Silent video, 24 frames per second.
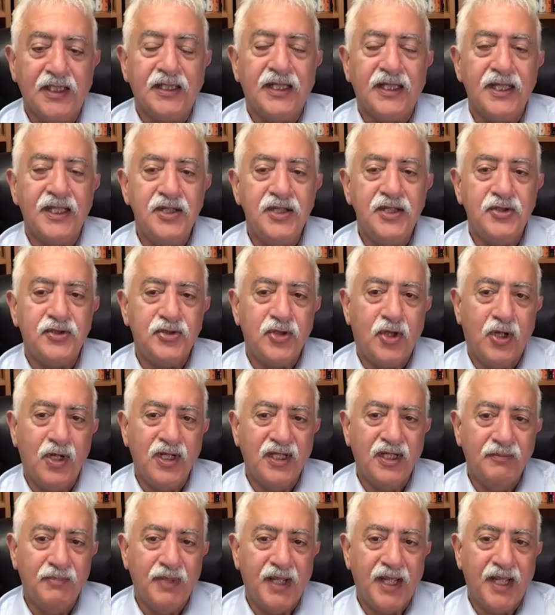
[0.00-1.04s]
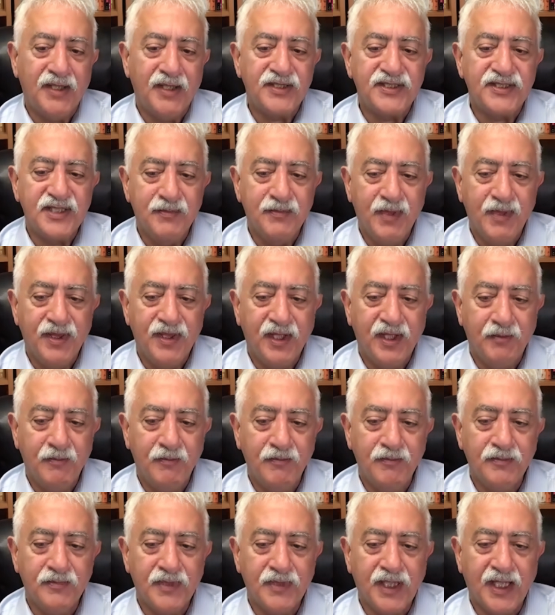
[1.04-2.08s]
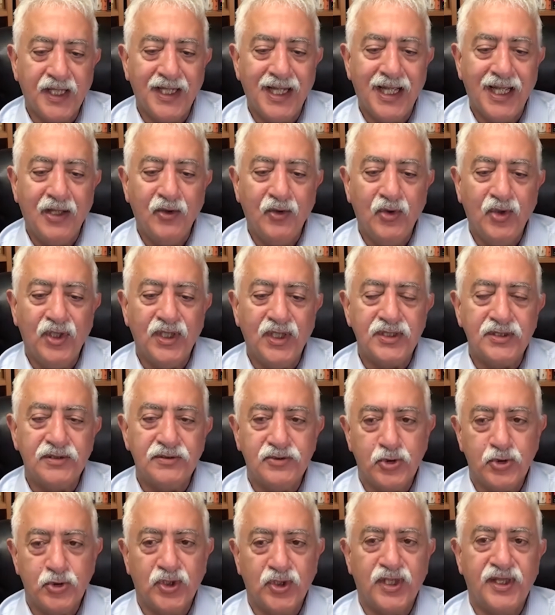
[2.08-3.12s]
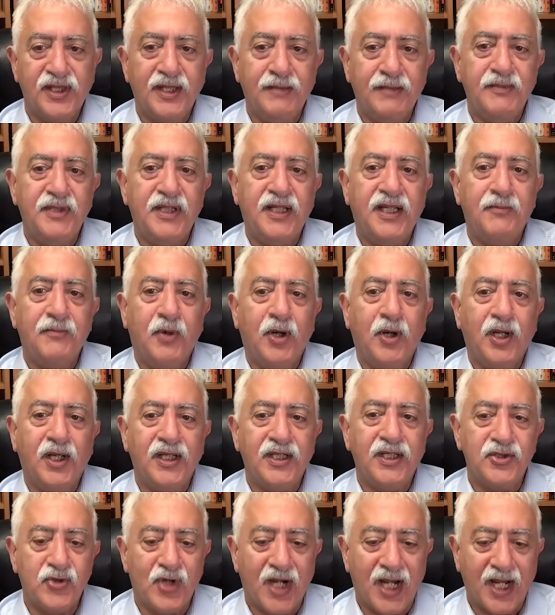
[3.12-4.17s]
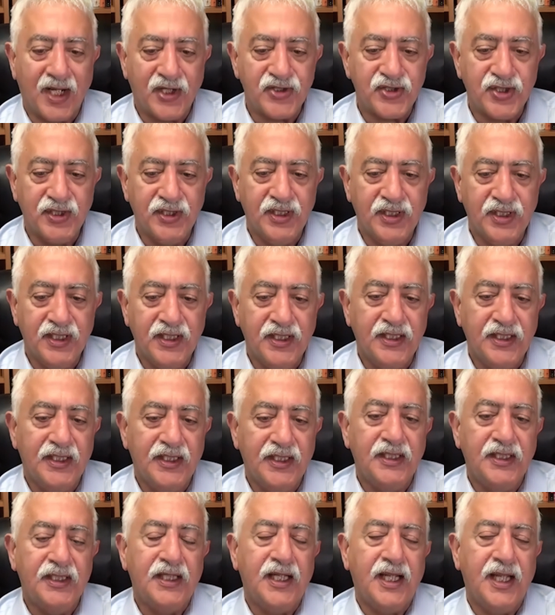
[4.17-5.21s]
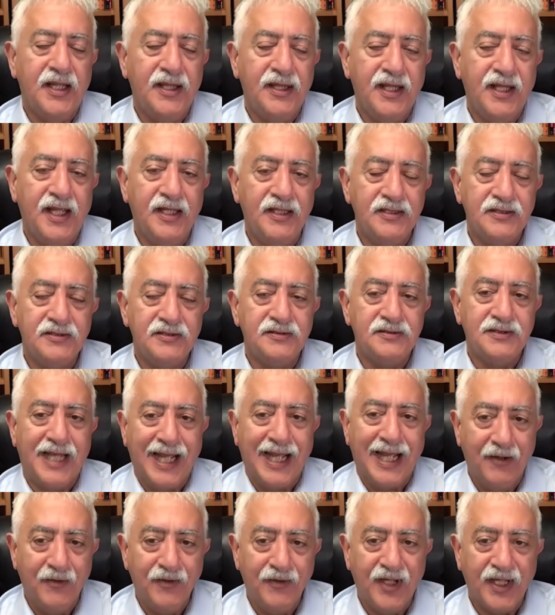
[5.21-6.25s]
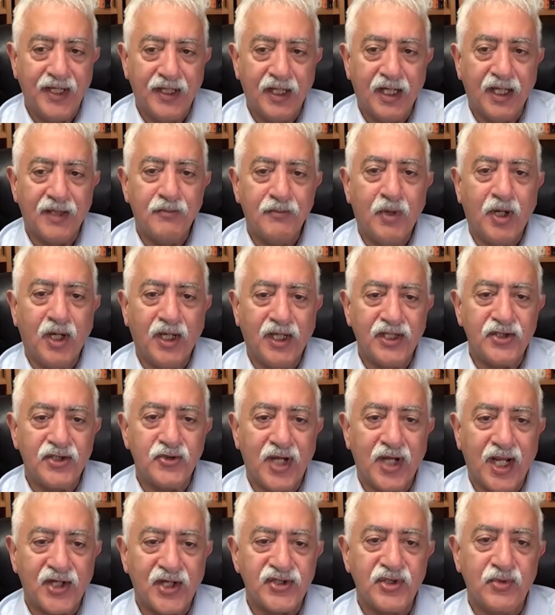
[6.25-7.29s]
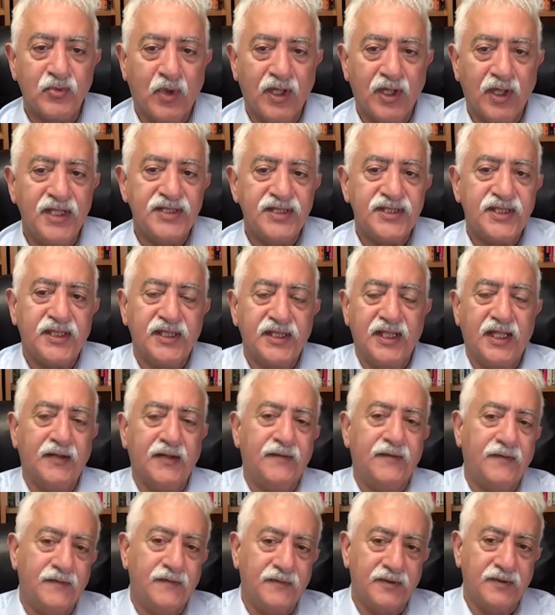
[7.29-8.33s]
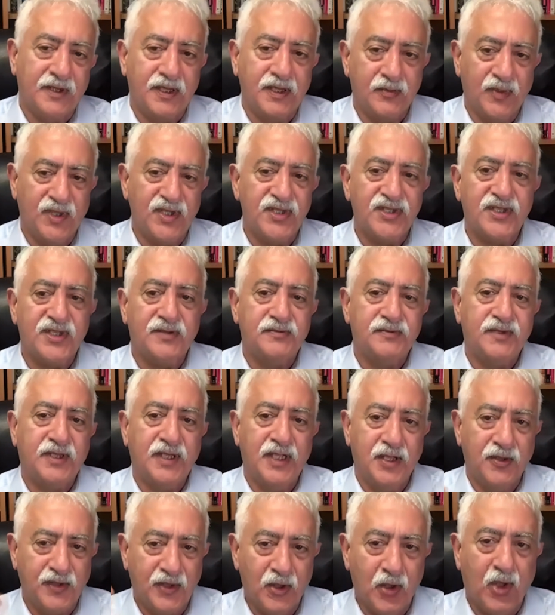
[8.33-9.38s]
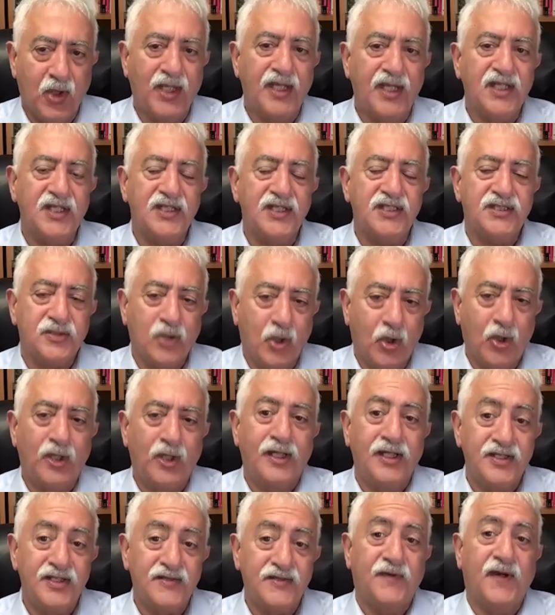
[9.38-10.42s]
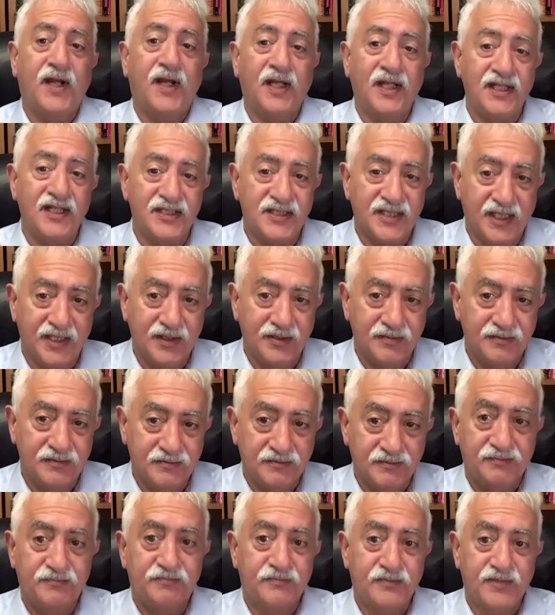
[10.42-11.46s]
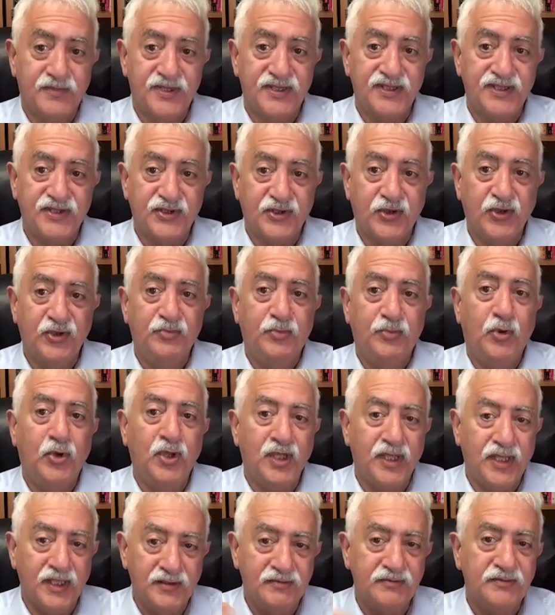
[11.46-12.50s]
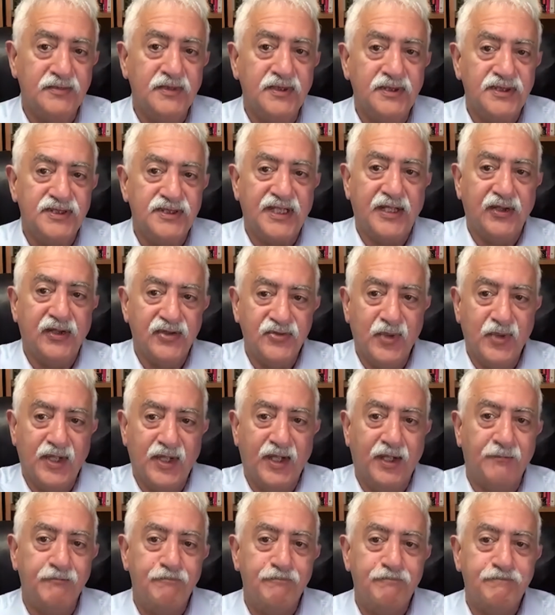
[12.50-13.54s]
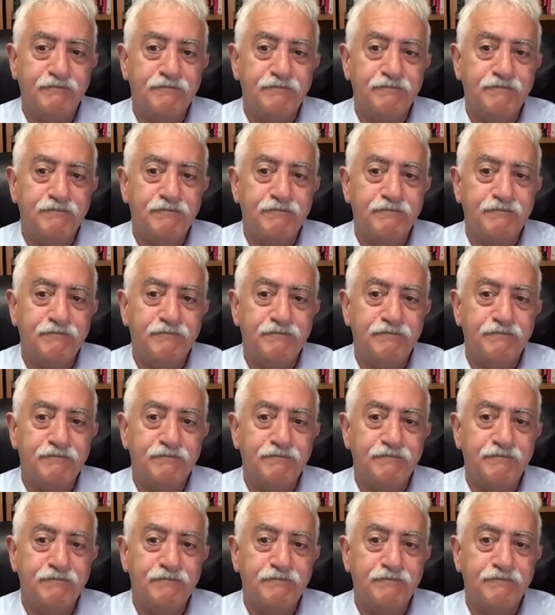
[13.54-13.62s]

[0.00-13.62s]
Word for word: Can you talk about some of them and how long it took them to get market traction? And then how they got market traction? What is it in which the audience finally said, this is a good book, and sales went up.